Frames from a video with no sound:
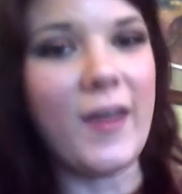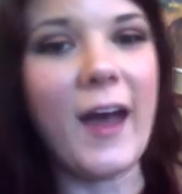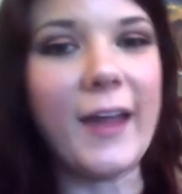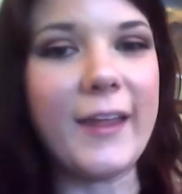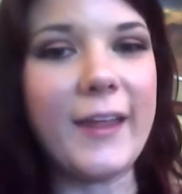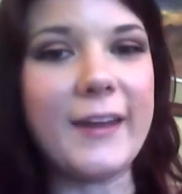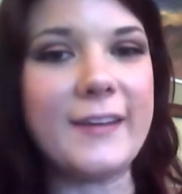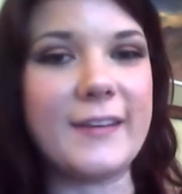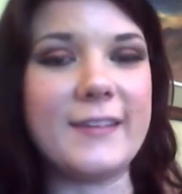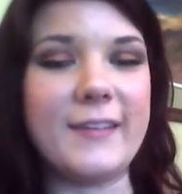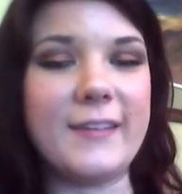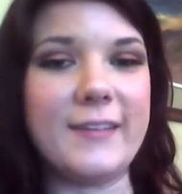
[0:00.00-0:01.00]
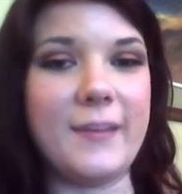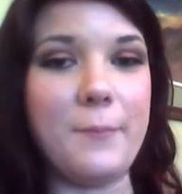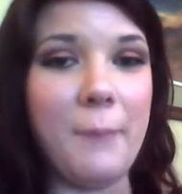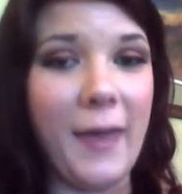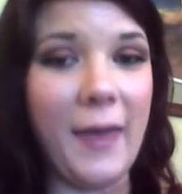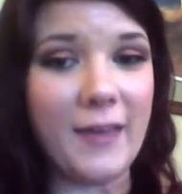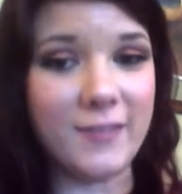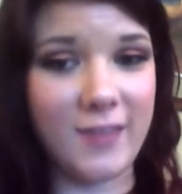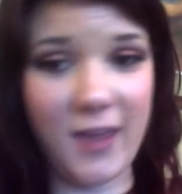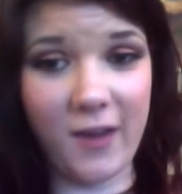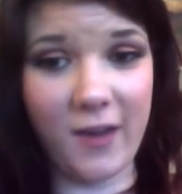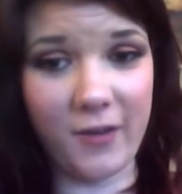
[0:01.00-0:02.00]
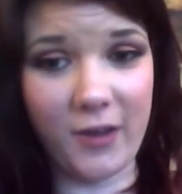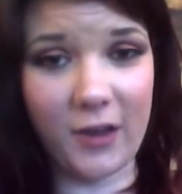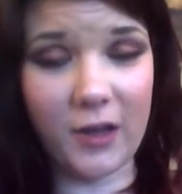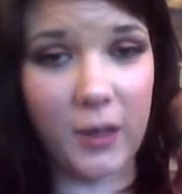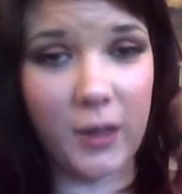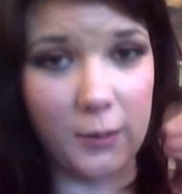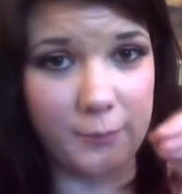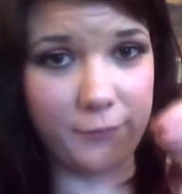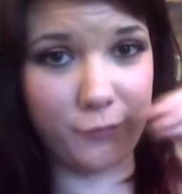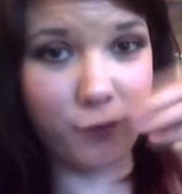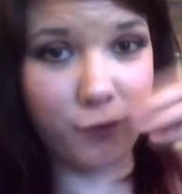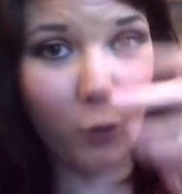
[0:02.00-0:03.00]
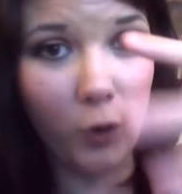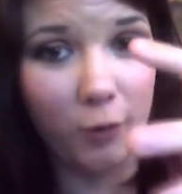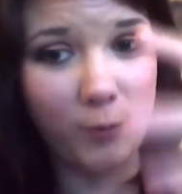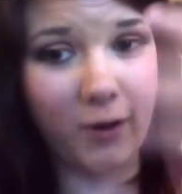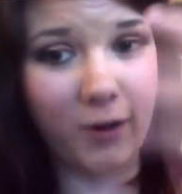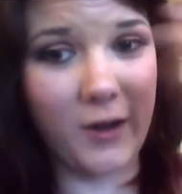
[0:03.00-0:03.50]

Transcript: highlighting does is it makes the area come forward.